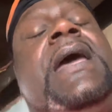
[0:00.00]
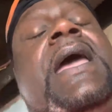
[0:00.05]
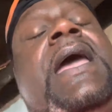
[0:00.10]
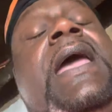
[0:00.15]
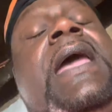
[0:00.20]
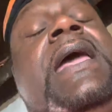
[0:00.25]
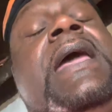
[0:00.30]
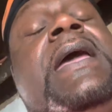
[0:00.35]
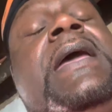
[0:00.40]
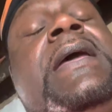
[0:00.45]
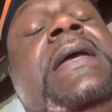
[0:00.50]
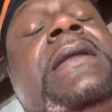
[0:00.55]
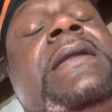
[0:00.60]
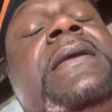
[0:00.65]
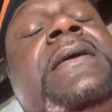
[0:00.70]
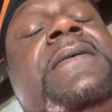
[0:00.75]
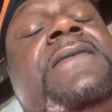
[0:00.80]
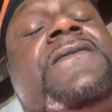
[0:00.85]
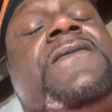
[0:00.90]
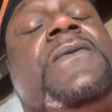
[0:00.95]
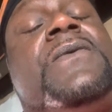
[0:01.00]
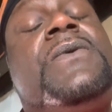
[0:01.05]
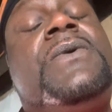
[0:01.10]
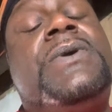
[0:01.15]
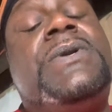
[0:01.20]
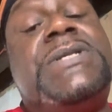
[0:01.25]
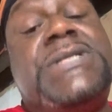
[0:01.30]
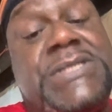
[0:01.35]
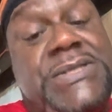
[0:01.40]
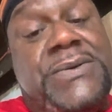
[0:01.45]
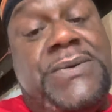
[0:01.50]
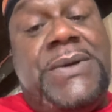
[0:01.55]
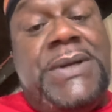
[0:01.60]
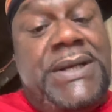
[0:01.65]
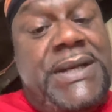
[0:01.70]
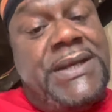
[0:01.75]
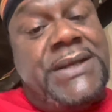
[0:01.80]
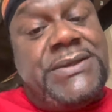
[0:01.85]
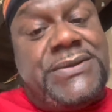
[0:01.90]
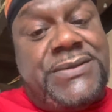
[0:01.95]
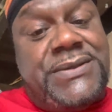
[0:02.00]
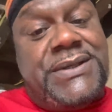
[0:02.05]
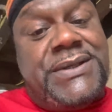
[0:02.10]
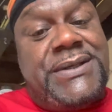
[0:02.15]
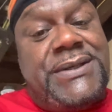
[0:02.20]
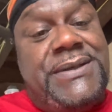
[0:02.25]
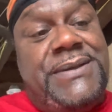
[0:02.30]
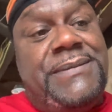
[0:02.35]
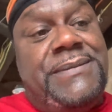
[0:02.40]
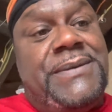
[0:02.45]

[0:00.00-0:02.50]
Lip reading: and for General Electric.